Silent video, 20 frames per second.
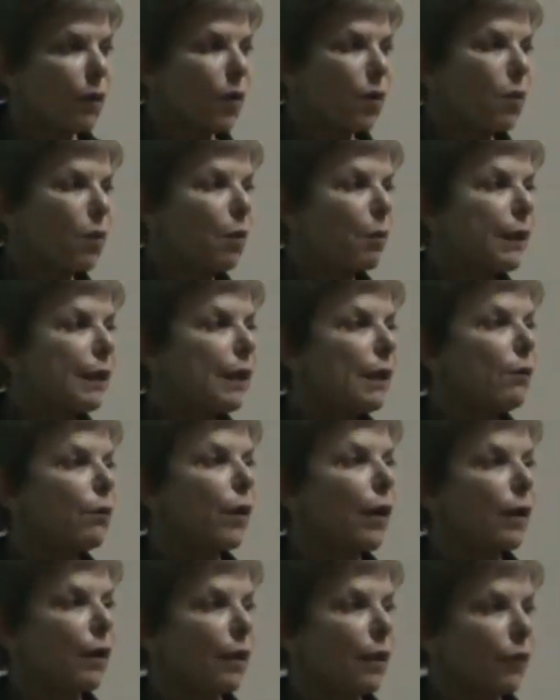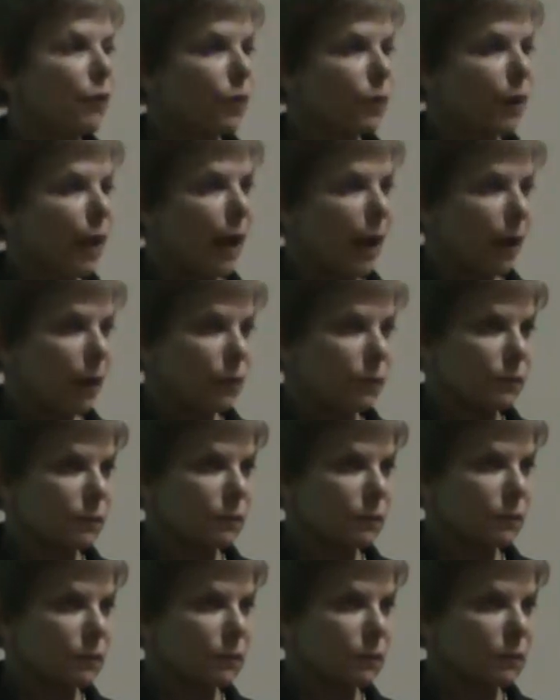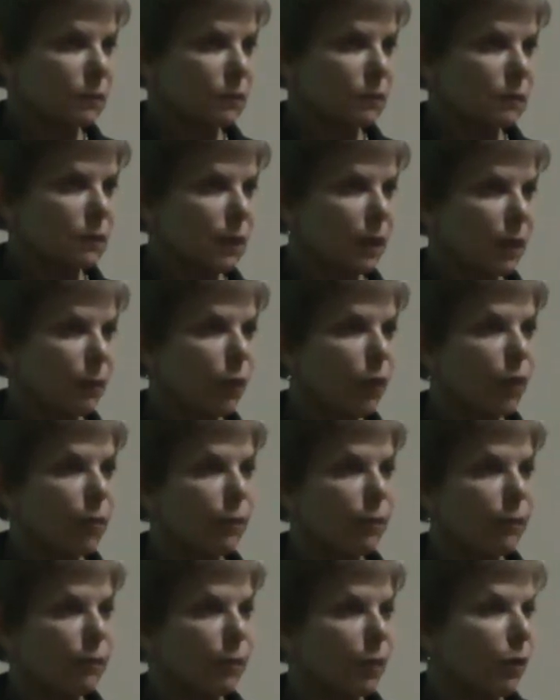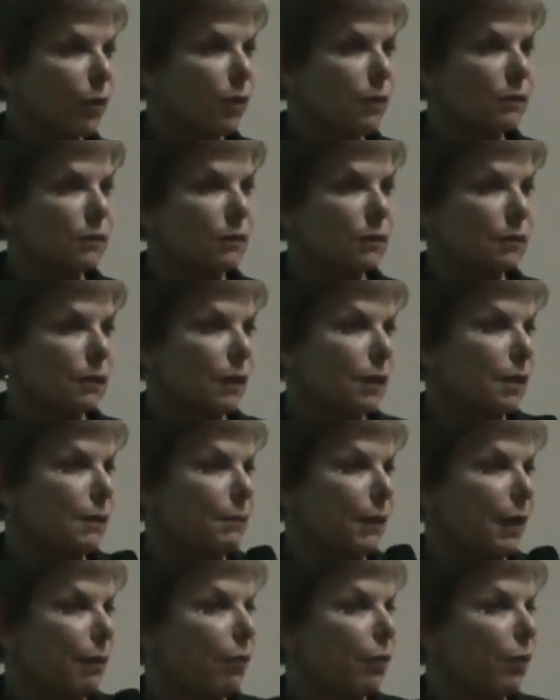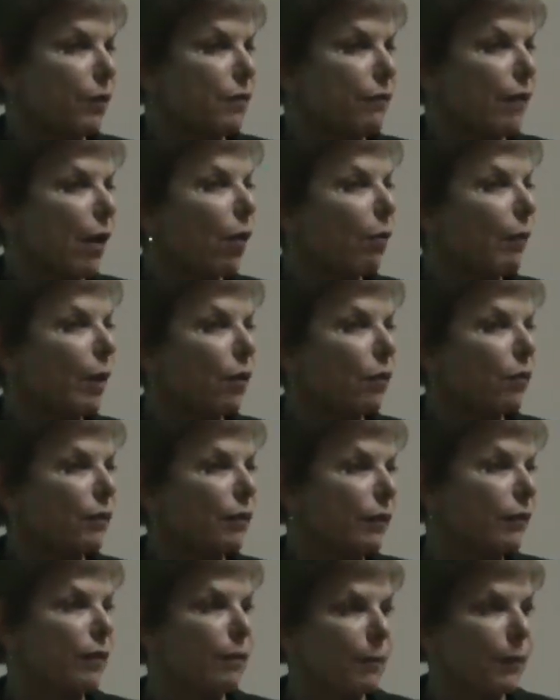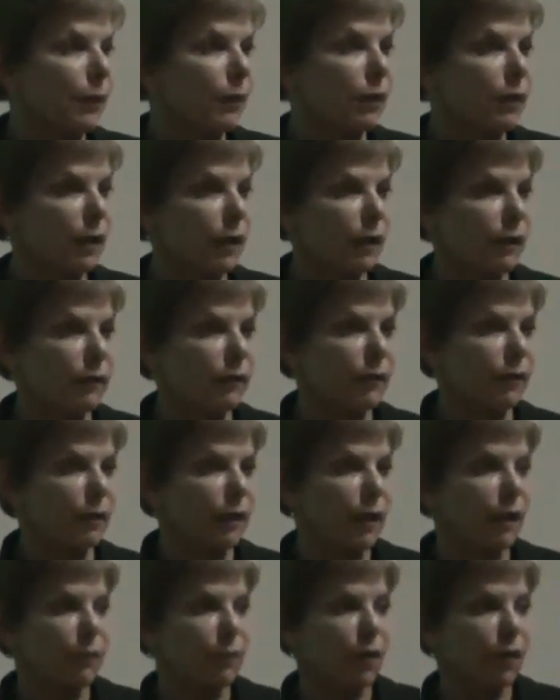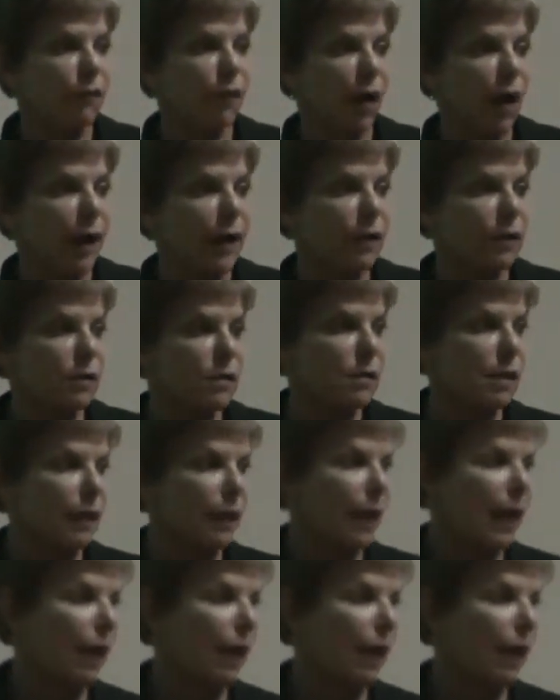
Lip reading: Well, we need one another now. And more importantly, people with developmental disabilities need providers and